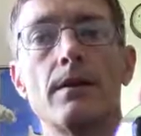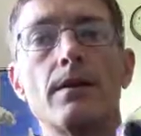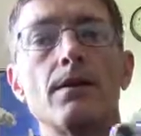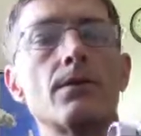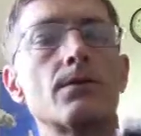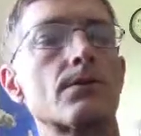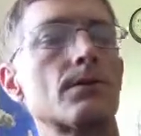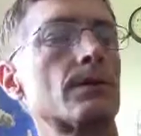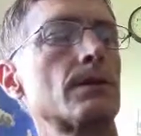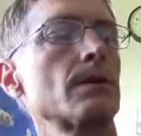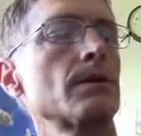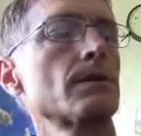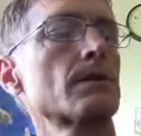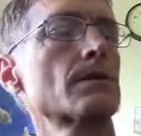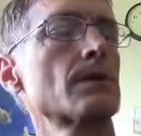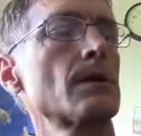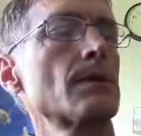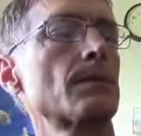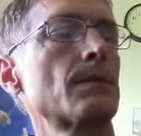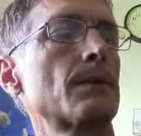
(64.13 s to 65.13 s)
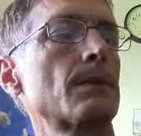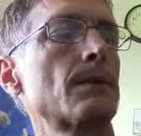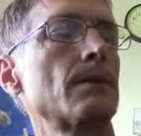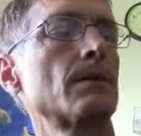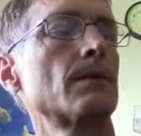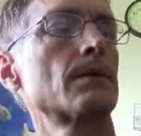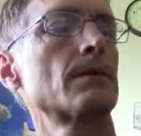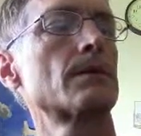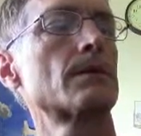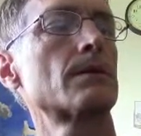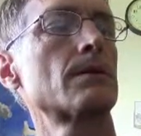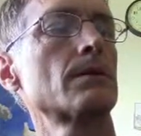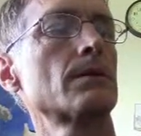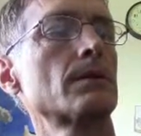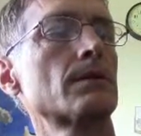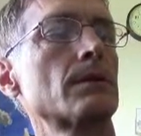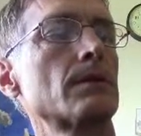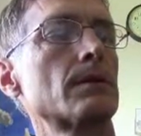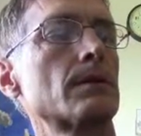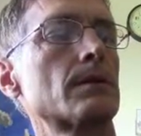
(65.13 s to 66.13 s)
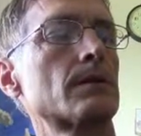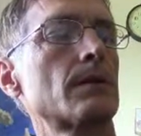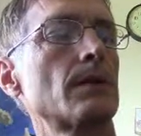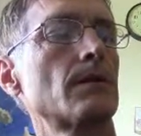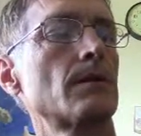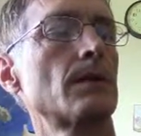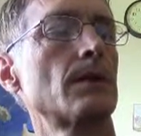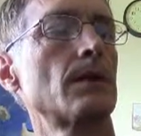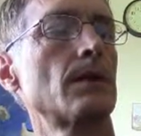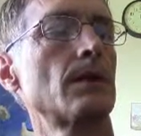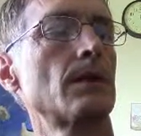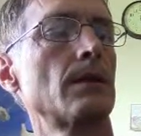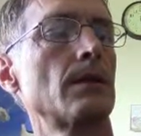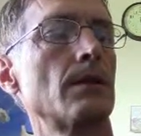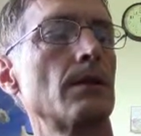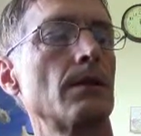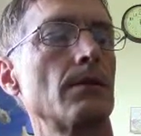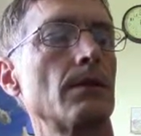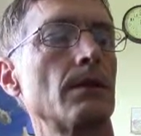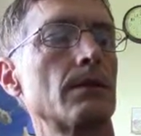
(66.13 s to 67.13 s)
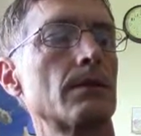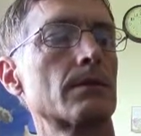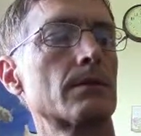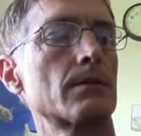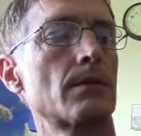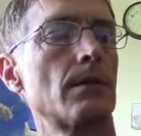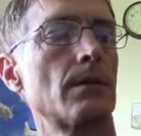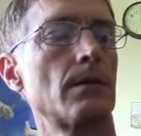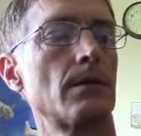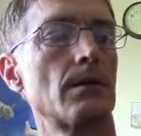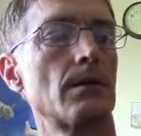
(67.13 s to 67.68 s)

there's still something you can still see something in there that's